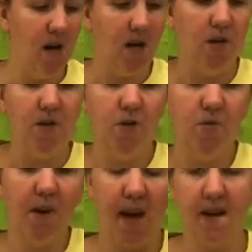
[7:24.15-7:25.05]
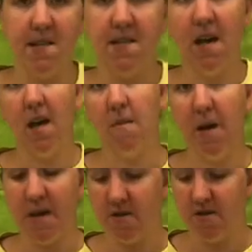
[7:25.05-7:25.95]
You can take painter's